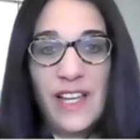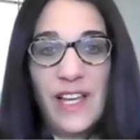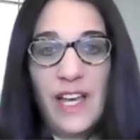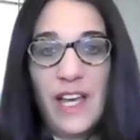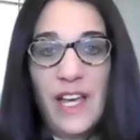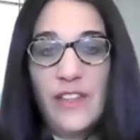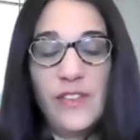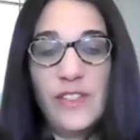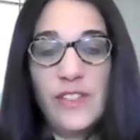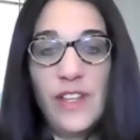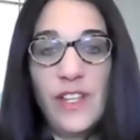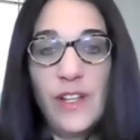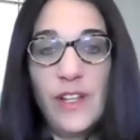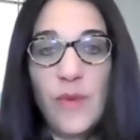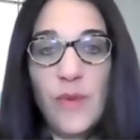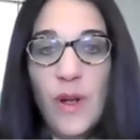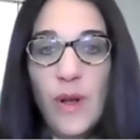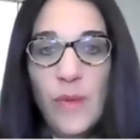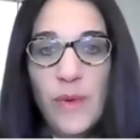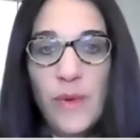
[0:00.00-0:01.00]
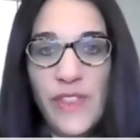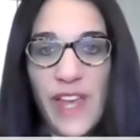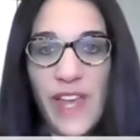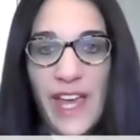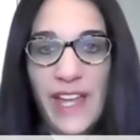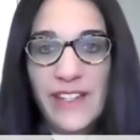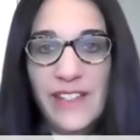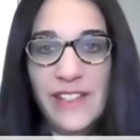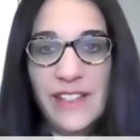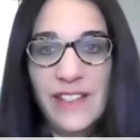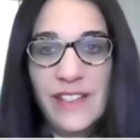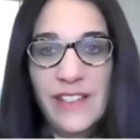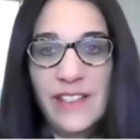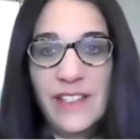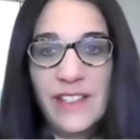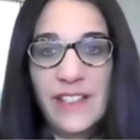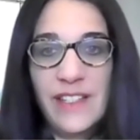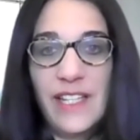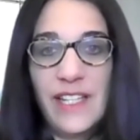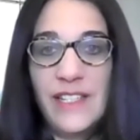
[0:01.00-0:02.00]
And there's nothing wrong with that.
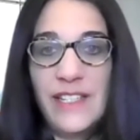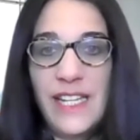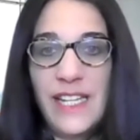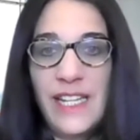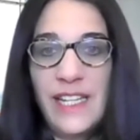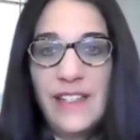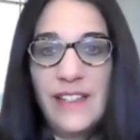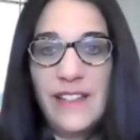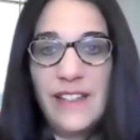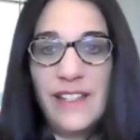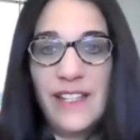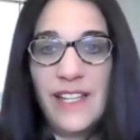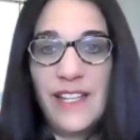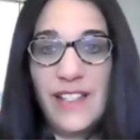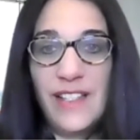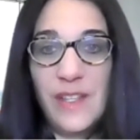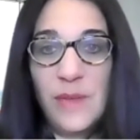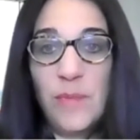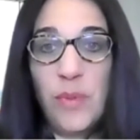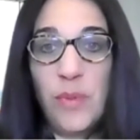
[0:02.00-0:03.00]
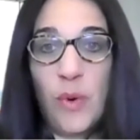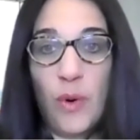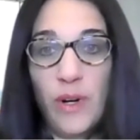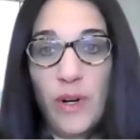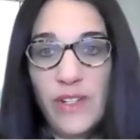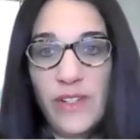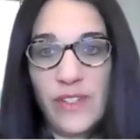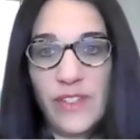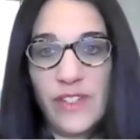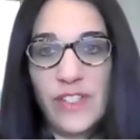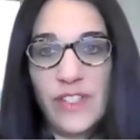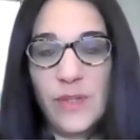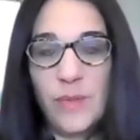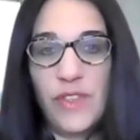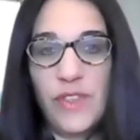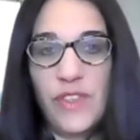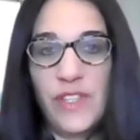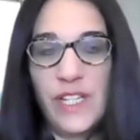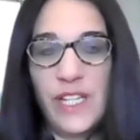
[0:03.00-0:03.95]
Indeed, it's important to put the